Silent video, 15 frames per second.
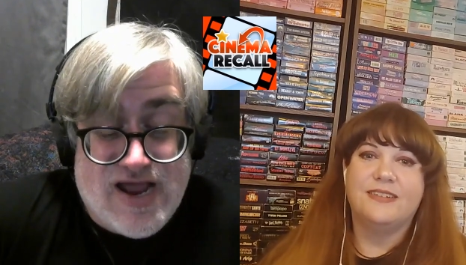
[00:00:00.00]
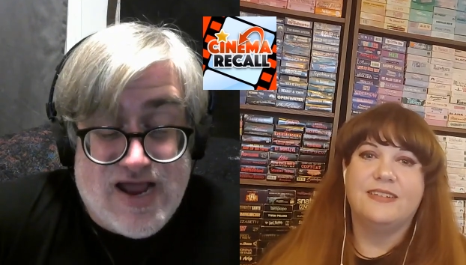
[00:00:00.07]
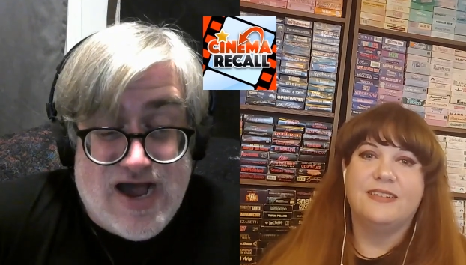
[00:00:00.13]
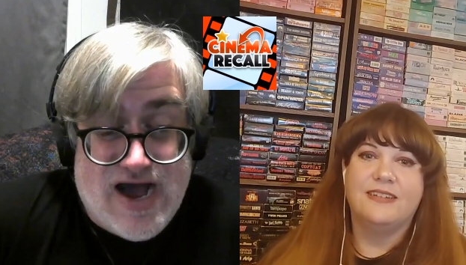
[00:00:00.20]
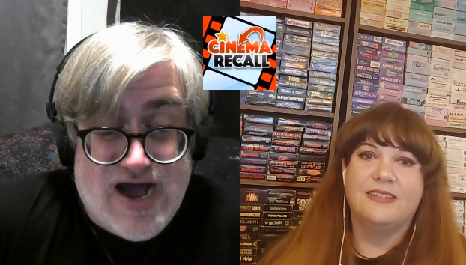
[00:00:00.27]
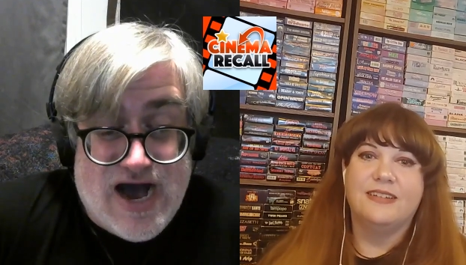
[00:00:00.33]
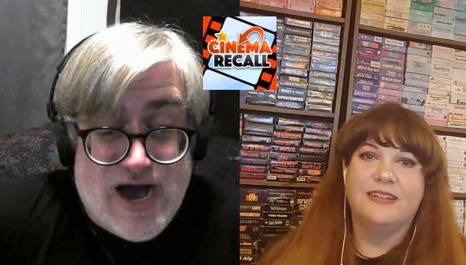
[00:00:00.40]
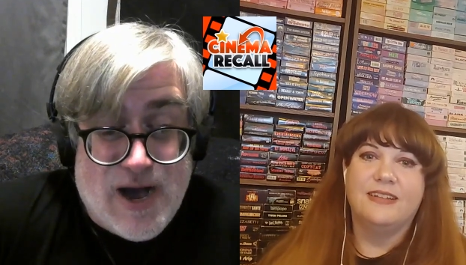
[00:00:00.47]

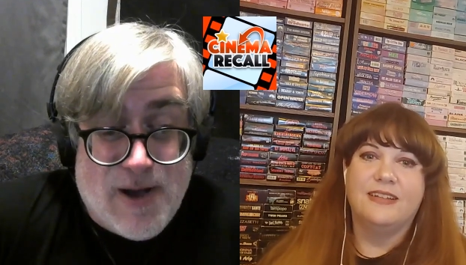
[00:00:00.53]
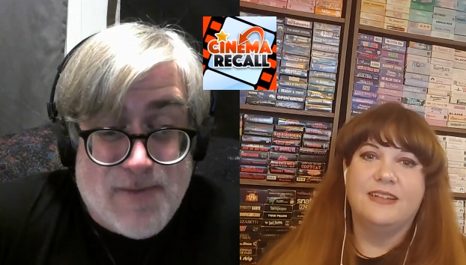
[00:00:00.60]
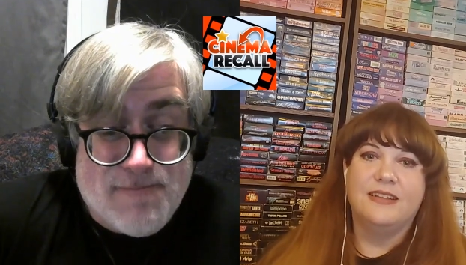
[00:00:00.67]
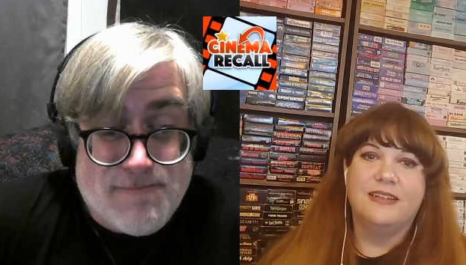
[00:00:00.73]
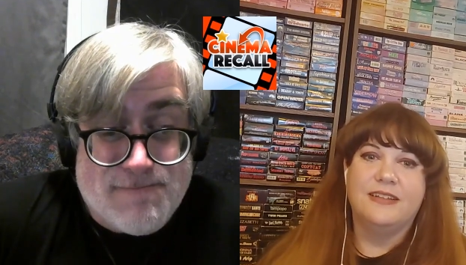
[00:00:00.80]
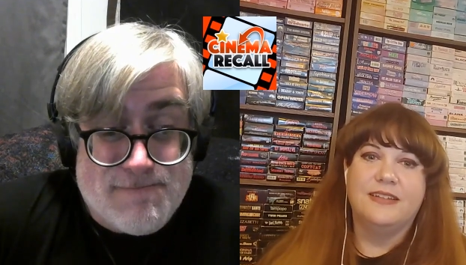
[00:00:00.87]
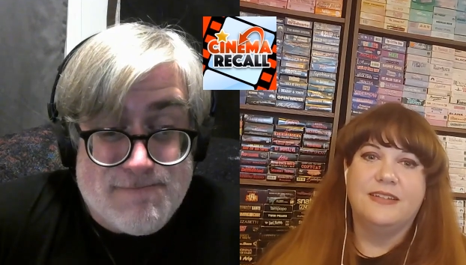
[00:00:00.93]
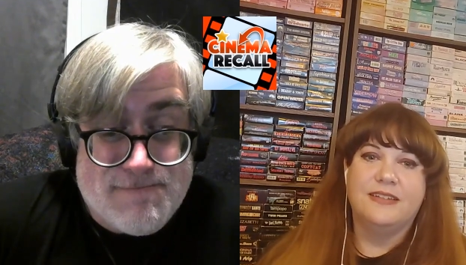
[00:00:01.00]

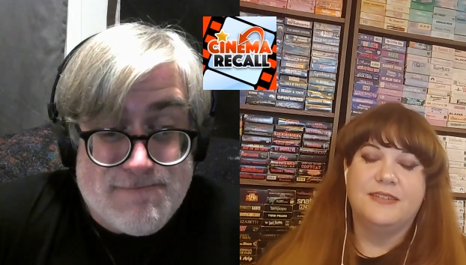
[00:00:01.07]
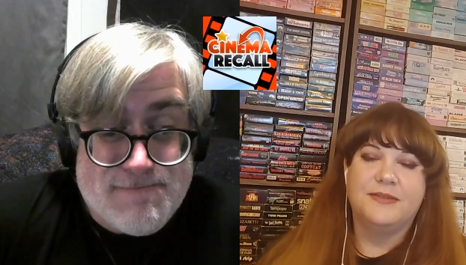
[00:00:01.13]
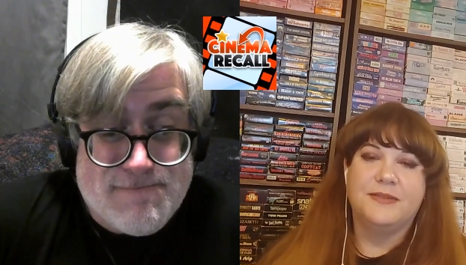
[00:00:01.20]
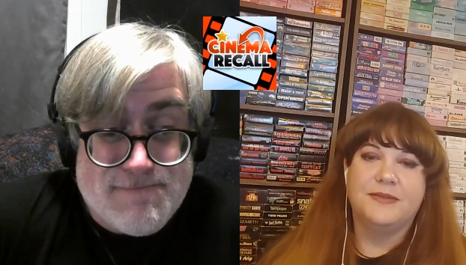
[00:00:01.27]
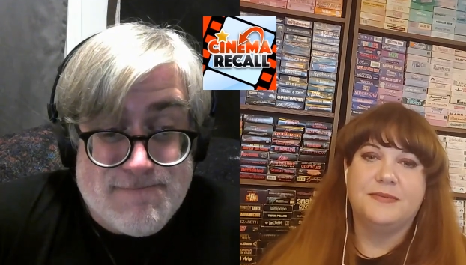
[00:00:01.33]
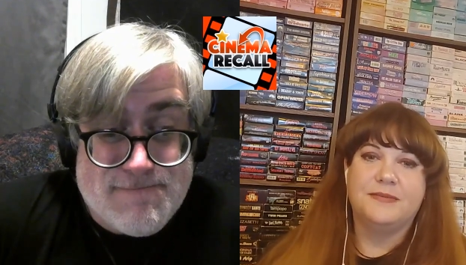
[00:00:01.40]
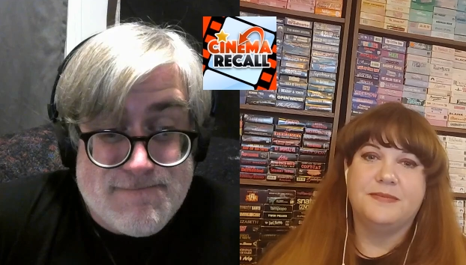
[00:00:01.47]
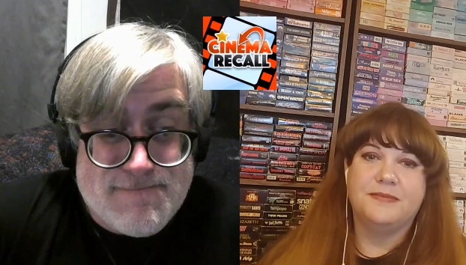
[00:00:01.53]
Speaker 1: Um,
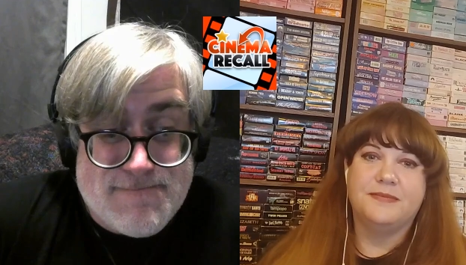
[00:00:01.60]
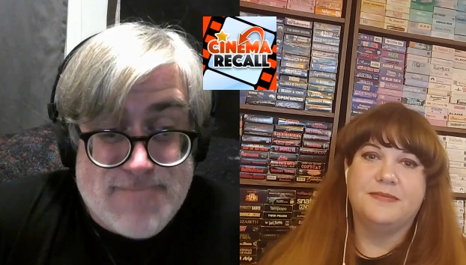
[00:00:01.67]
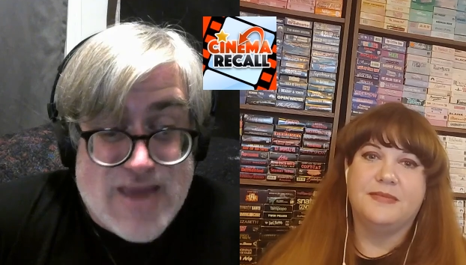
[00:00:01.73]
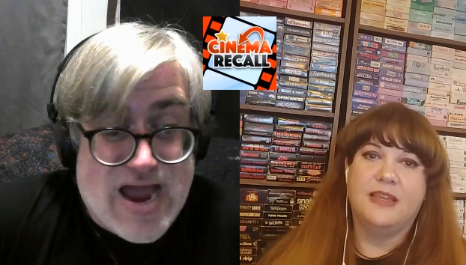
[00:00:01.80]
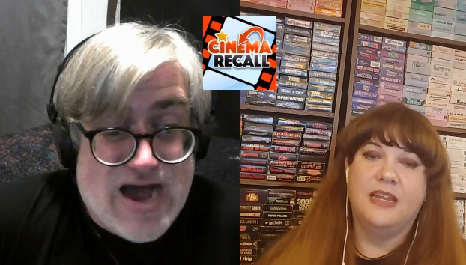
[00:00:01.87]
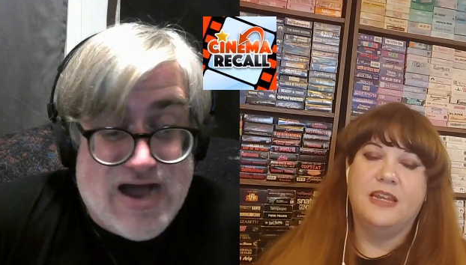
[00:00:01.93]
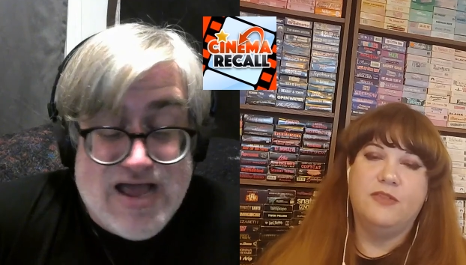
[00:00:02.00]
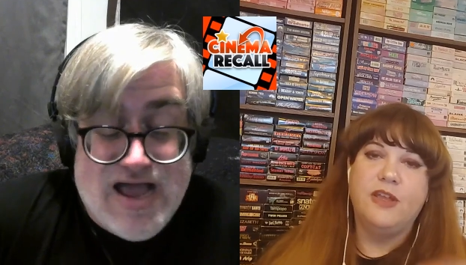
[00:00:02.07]

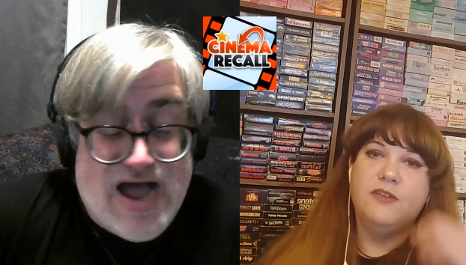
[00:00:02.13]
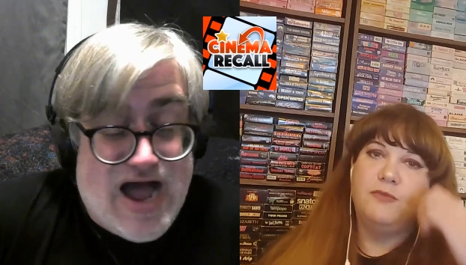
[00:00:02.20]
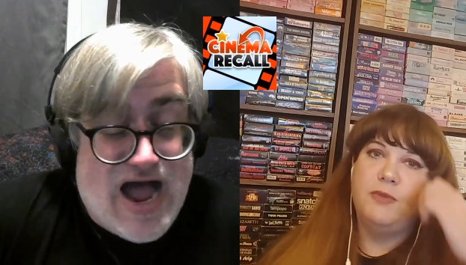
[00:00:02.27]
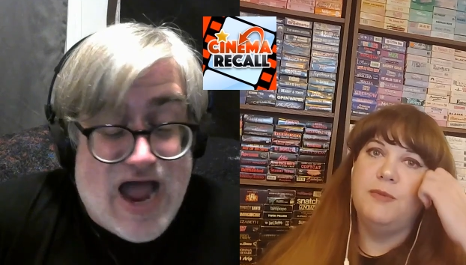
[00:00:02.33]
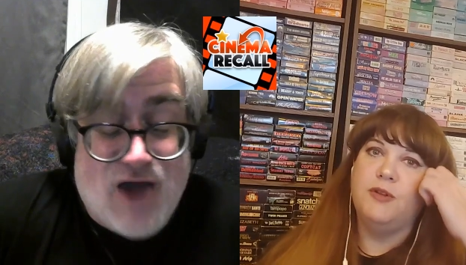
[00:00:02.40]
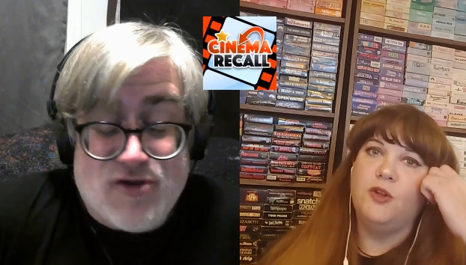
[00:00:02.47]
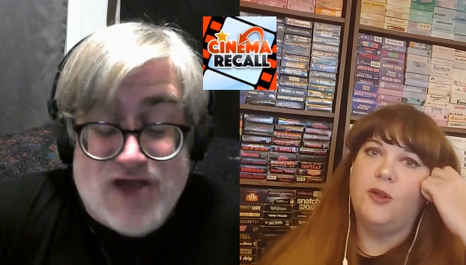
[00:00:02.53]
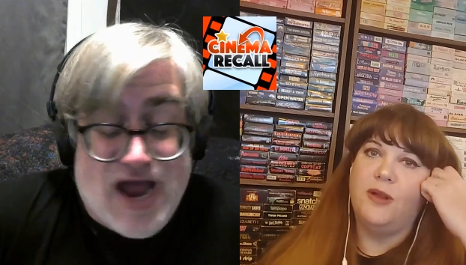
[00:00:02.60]
yeah. And if, I,
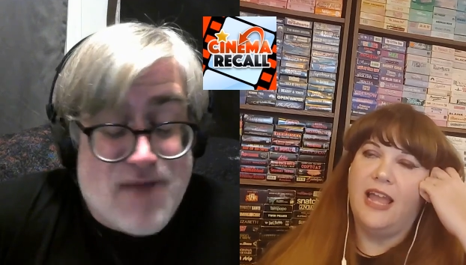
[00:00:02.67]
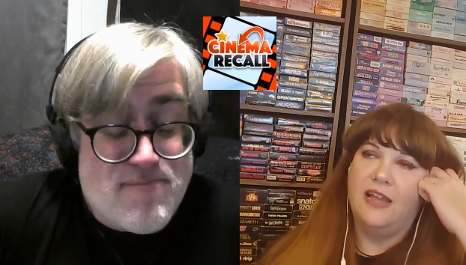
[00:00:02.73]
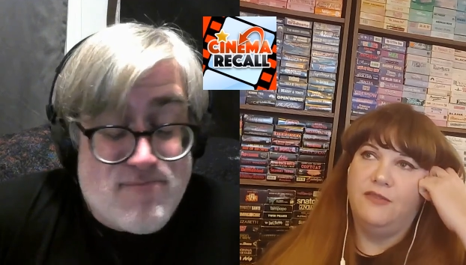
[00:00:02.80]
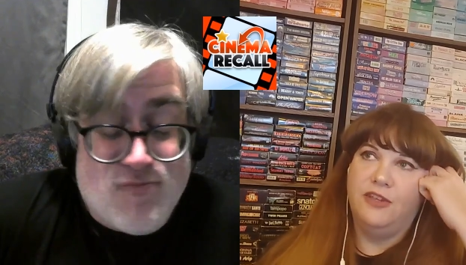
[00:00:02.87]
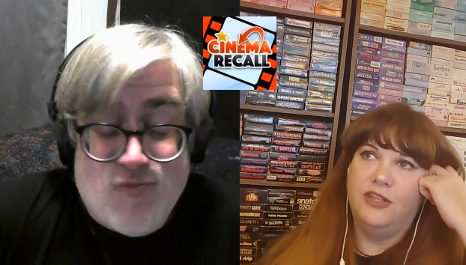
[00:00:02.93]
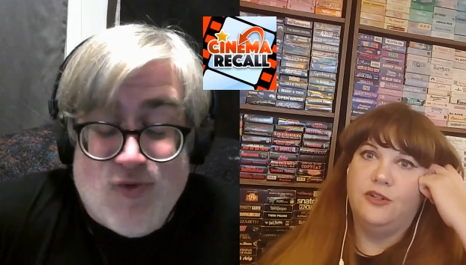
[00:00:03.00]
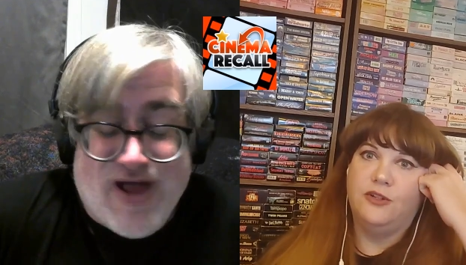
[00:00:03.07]
if people I, don't